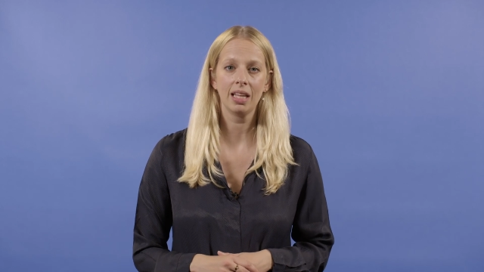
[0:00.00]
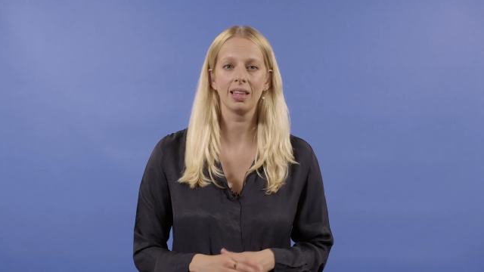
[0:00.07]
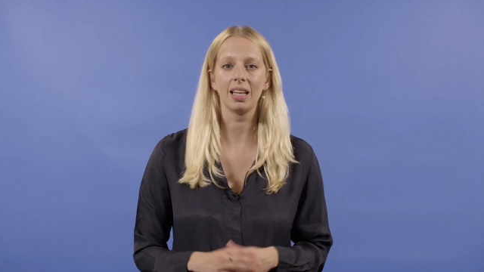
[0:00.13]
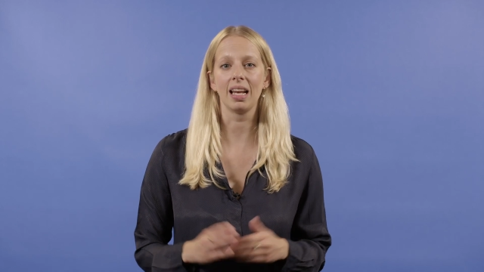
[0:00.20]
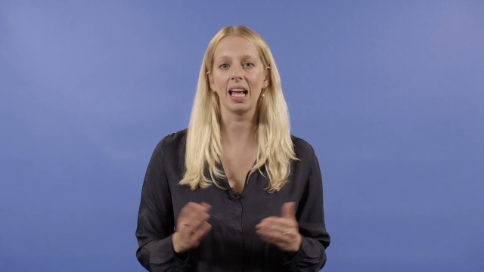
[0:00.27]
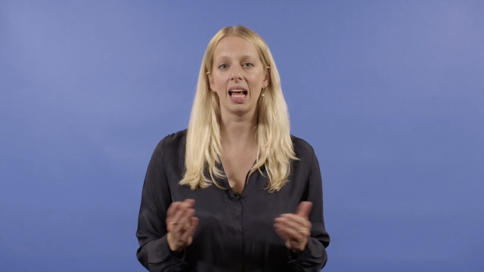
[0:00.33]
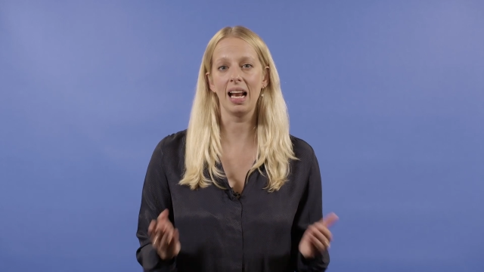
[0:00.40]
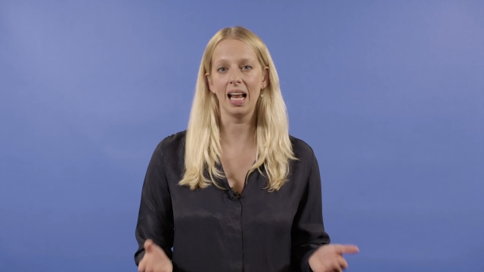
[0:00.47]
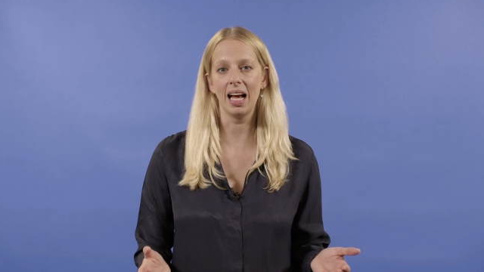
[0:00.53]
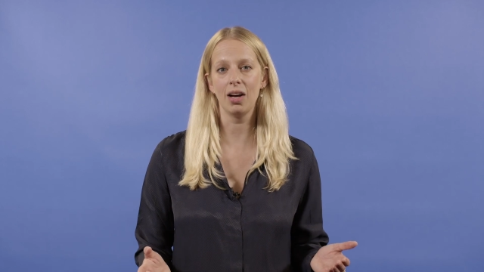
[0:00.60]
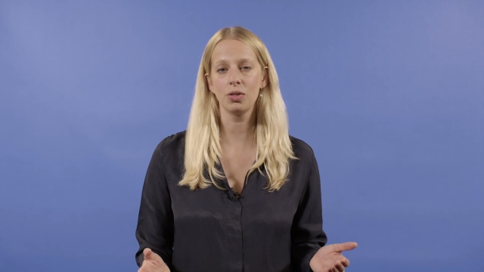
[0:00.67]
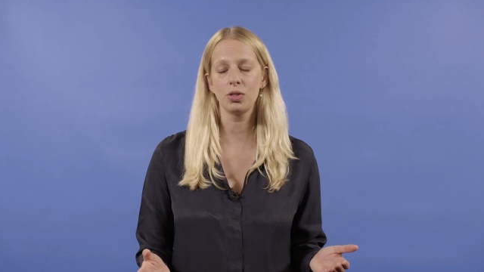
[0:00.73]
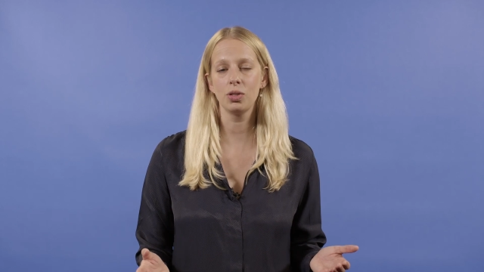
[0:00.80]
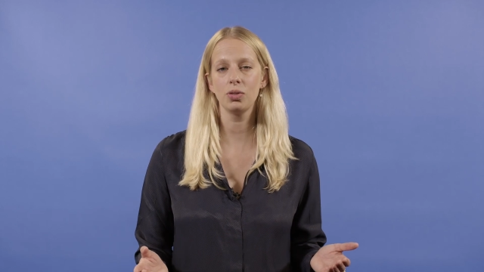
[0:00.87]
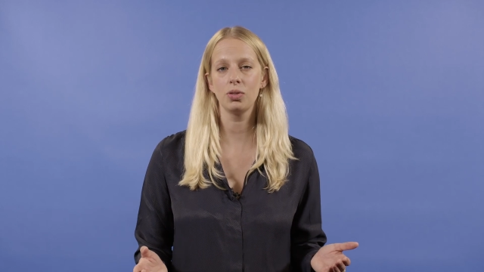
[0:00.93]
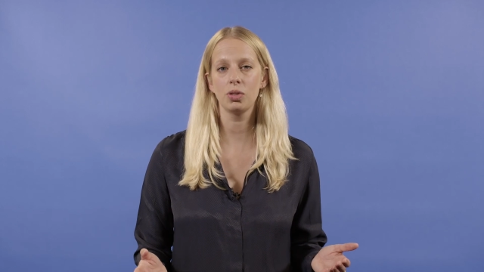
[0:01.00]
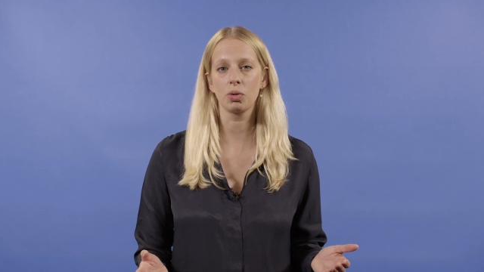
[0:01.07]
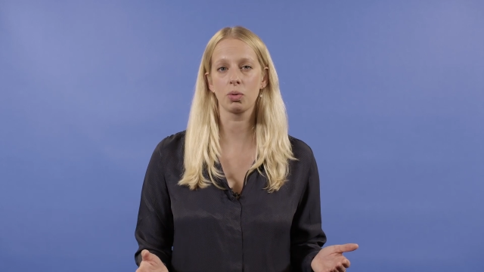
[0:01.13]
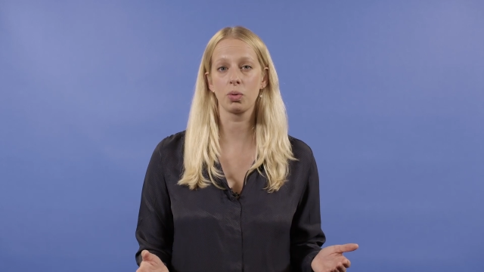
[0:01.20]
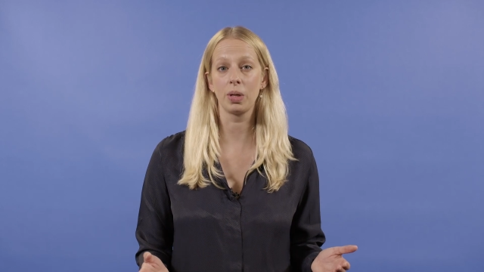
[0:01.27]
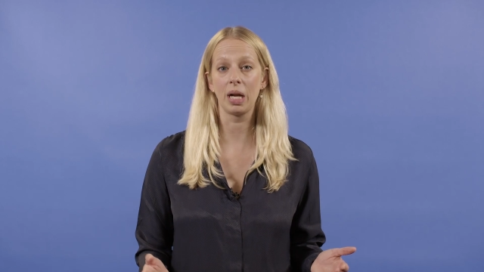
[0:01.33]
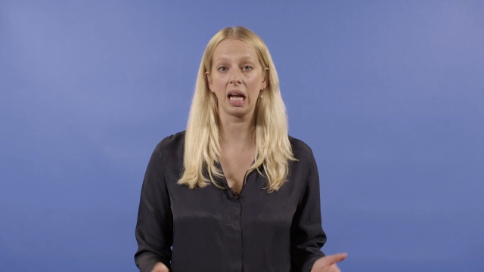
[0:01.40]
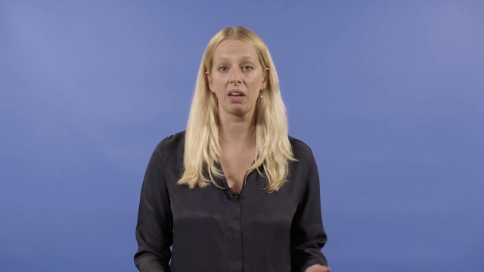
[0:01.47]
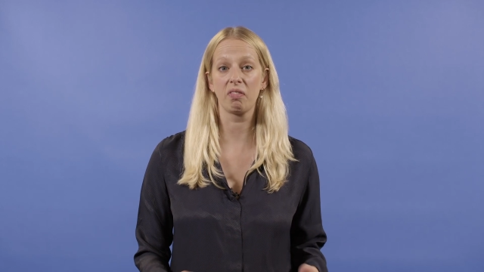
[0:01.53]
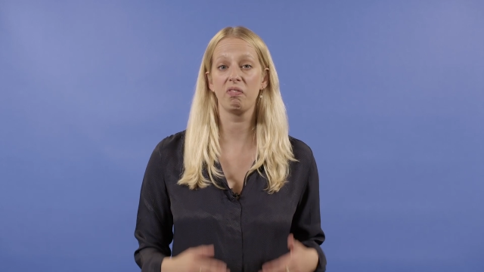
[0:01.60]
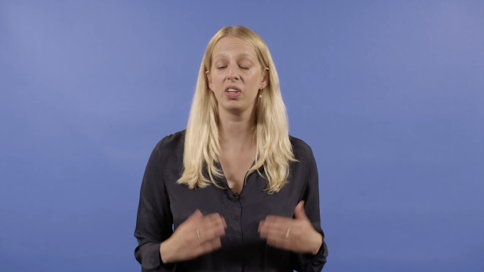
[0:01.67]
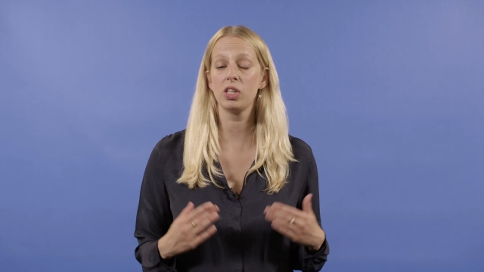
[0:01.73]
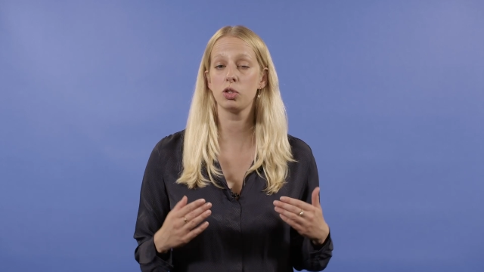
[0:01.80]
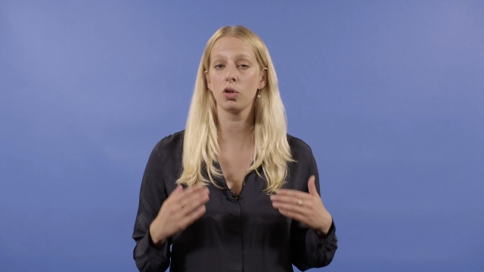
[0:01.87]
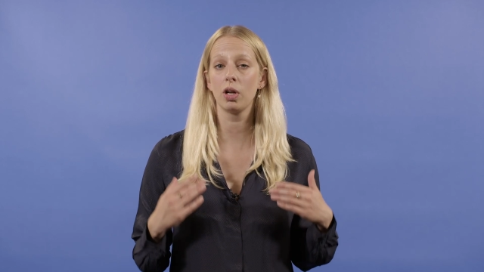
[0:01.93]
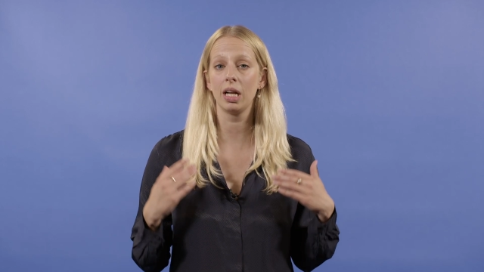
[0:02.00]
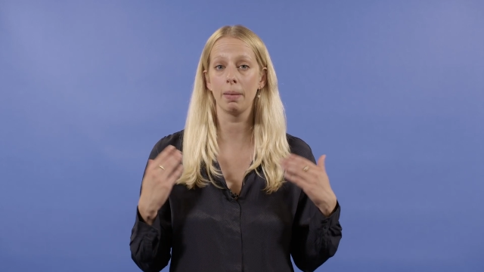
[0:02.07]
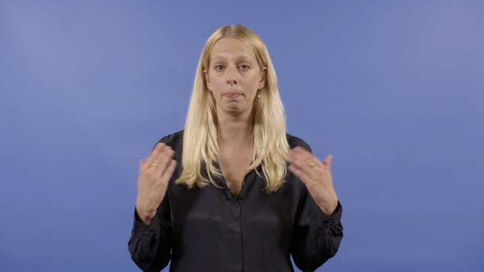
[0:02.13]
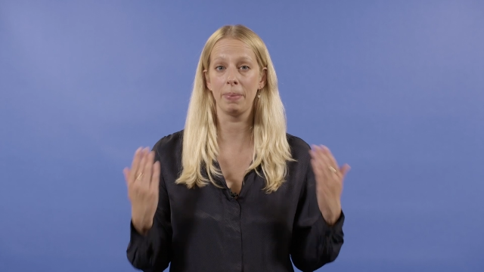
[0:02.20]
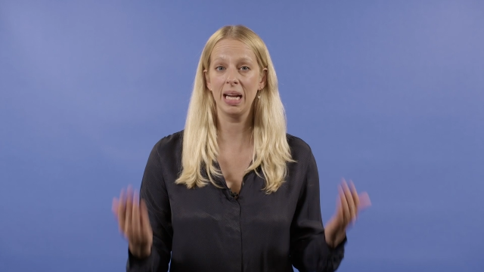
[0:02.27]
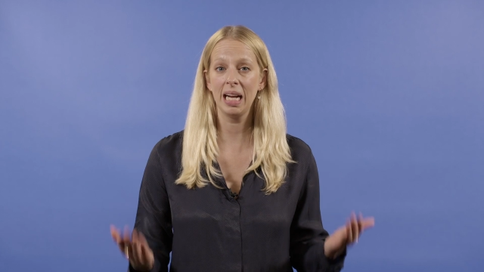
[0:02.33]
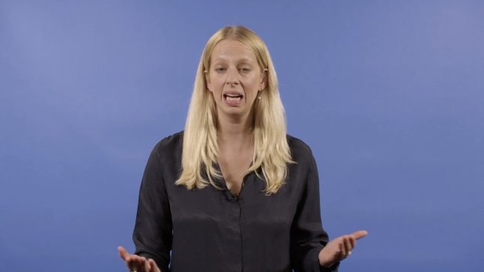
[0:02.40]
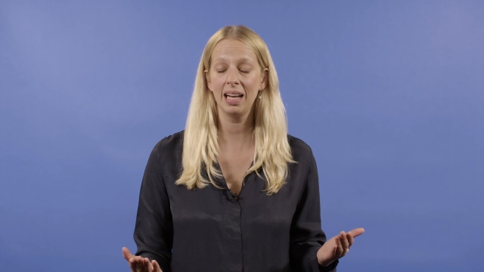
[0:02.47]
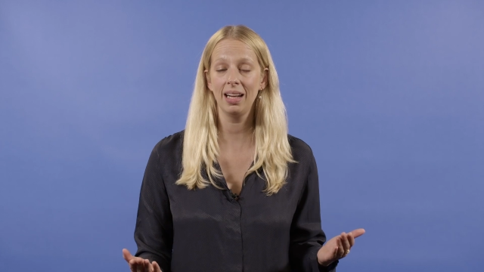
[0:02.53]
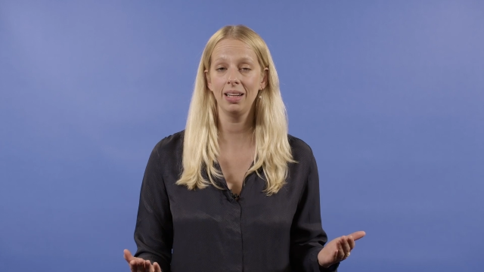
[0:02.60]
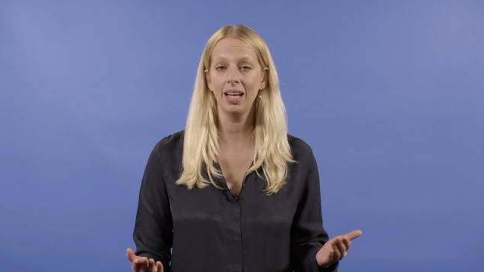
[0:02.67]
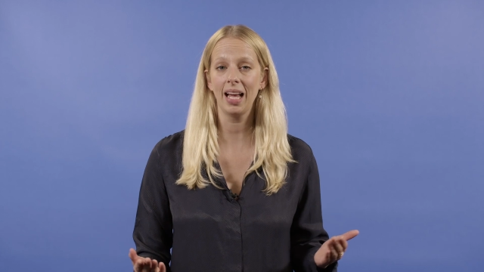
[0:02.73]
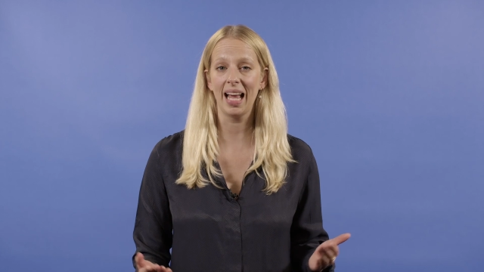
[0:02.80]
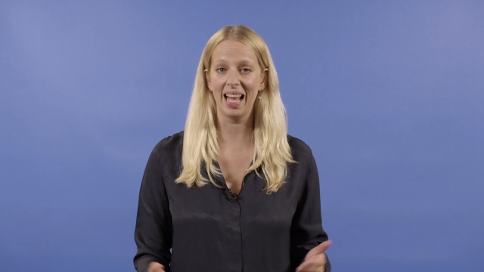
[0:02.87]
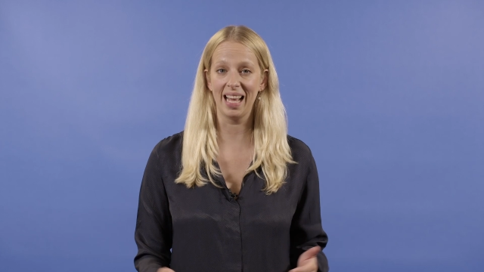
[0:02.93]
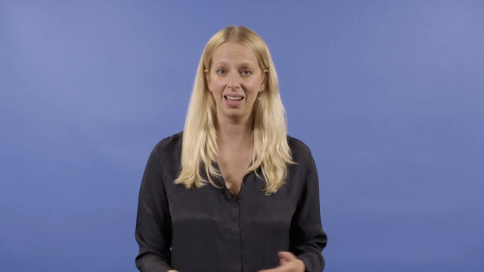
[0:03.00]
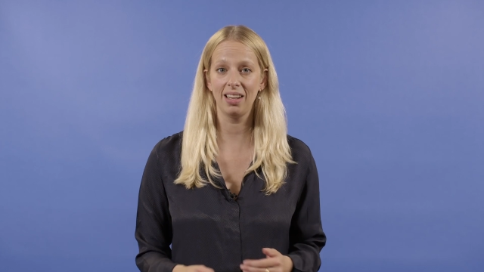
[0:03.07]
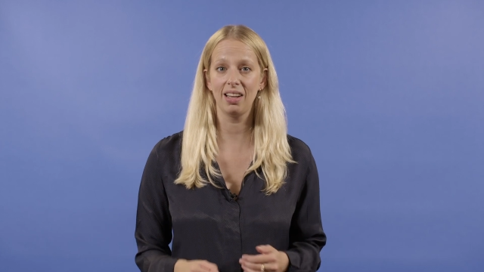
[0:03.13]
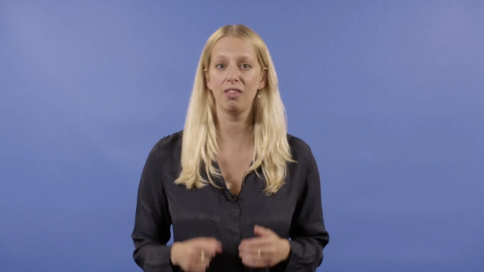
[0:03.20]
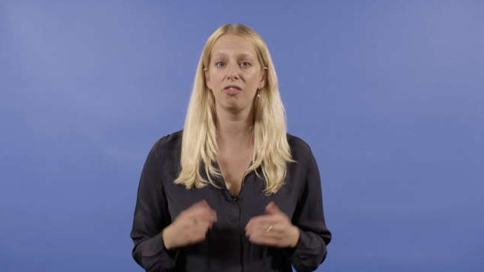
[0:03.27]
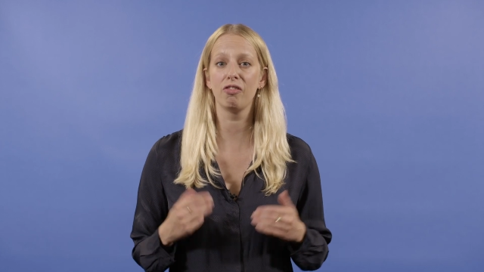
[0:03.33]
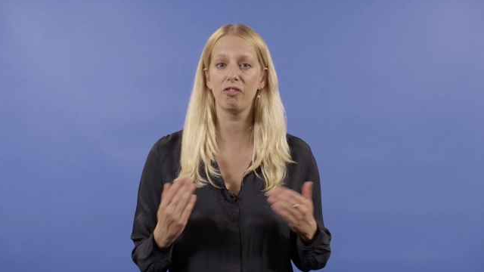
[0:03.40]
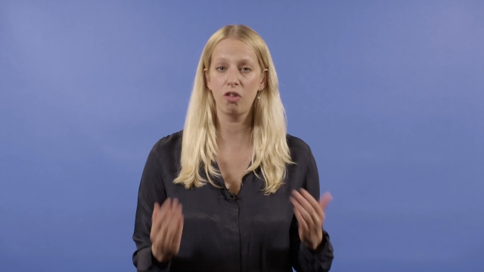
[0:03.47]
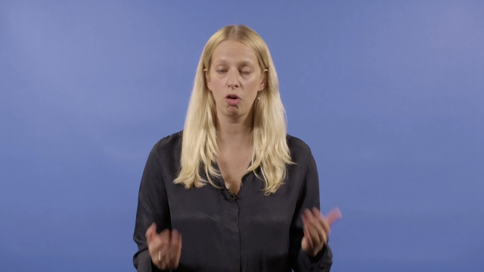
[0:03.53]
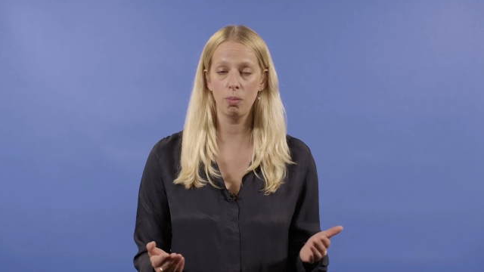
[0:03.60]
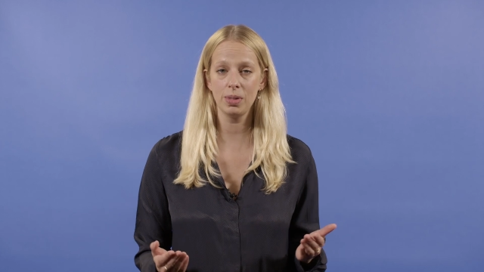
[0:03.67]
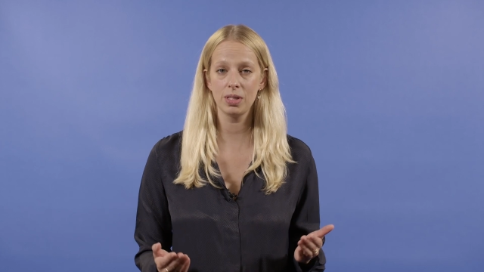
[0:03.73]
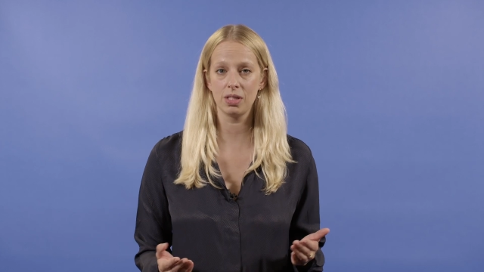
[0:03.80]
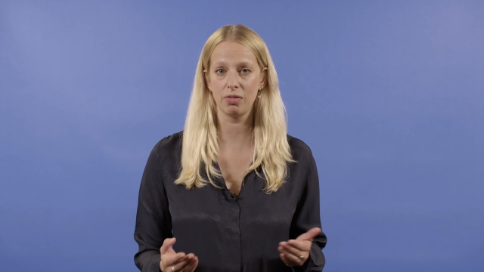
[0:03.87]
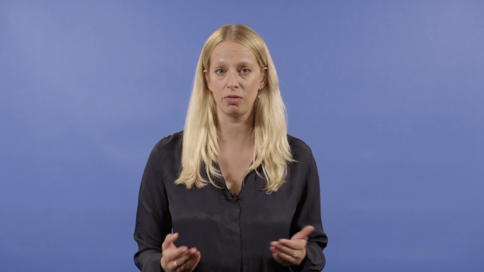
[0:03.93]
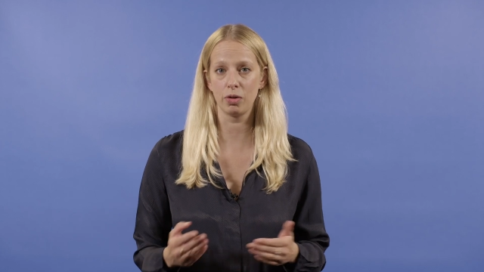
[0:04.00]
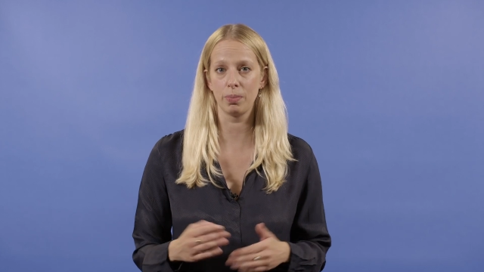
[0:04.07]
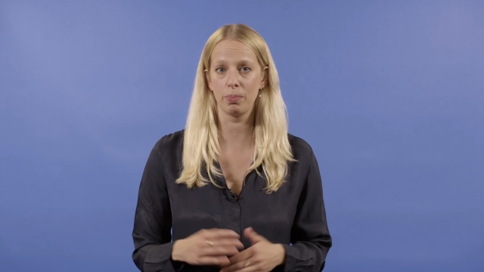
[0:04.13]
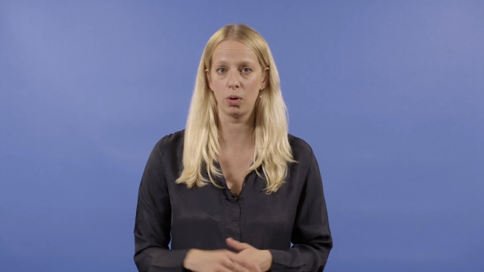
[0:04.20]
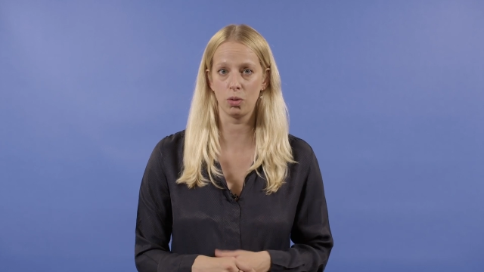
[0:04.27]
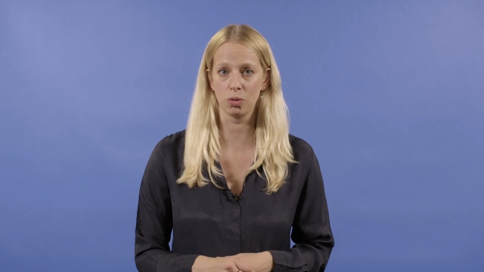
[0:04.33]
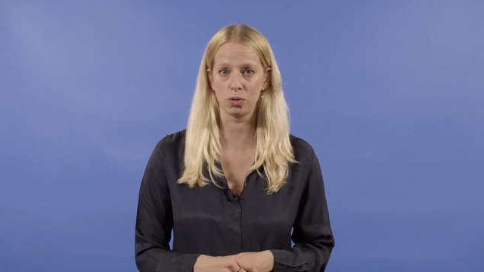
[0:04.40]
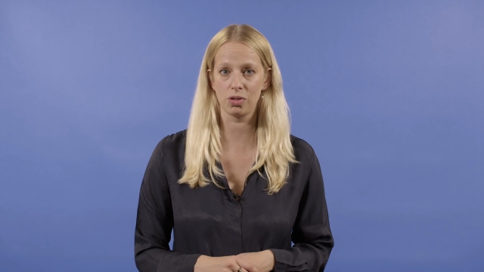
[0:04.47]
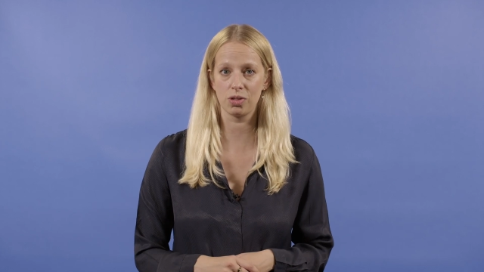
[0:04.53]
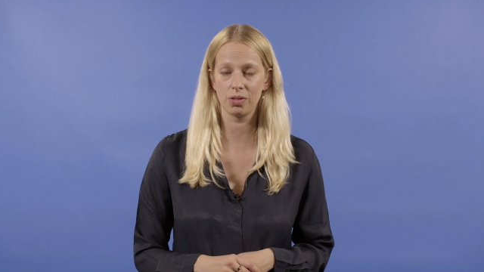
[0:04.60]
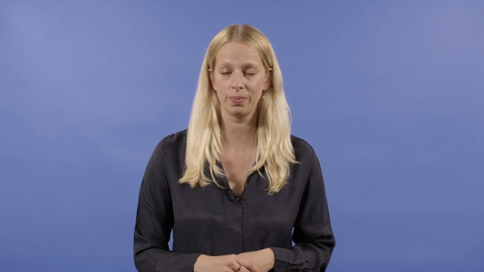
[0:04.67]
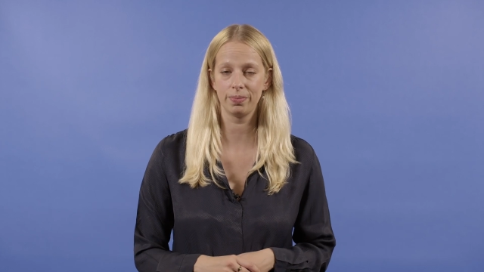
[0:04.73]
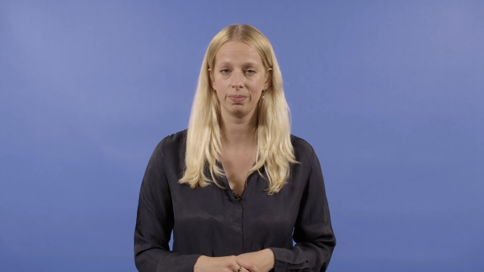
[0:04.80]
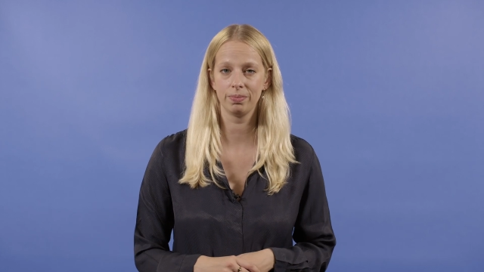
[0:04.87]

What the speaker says: that allows you to create visually appealing and informative reports.